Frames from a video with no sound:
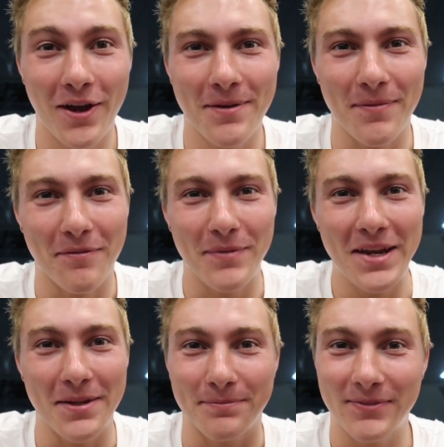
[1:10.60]
right, I've
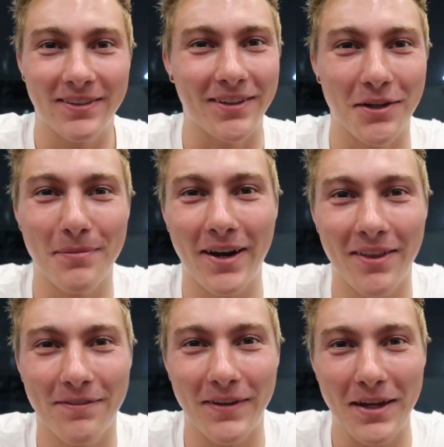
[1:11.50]
made it. Say goodbye
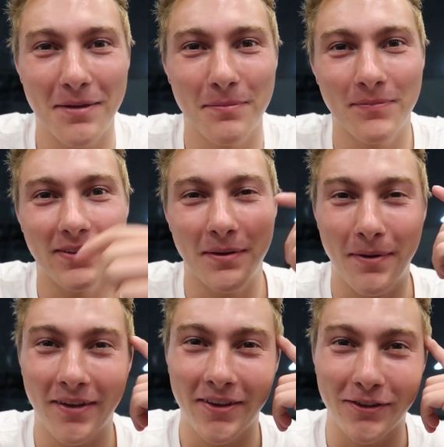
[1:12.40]
to the fam, say
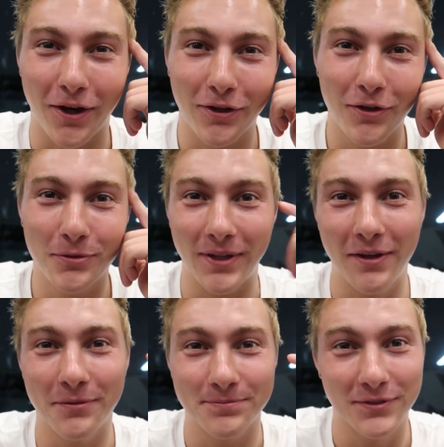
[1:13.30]
bye to the doggo.
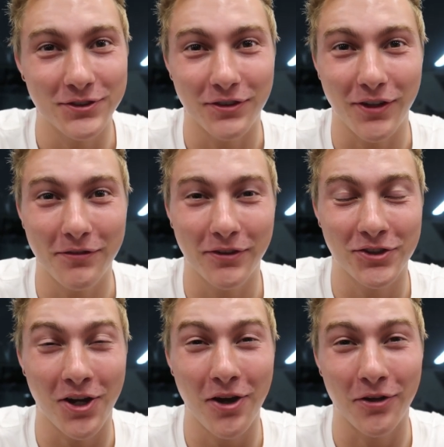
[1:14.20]
Now it's just off to
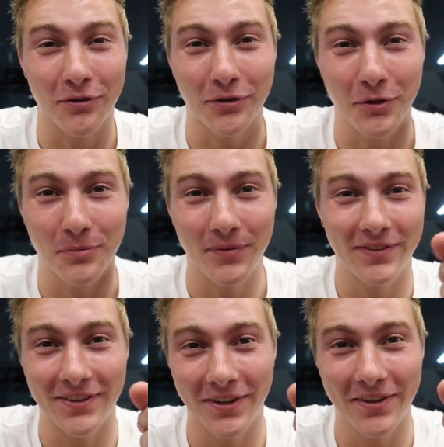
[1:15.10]
Chicago, so
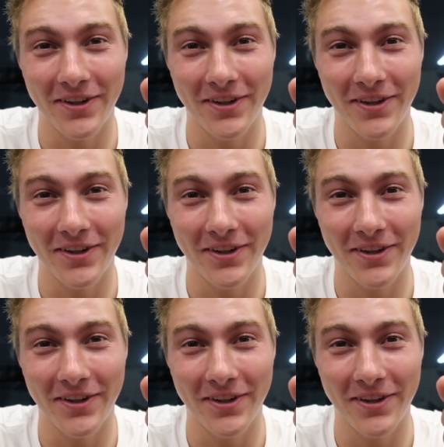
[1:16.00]
see y'all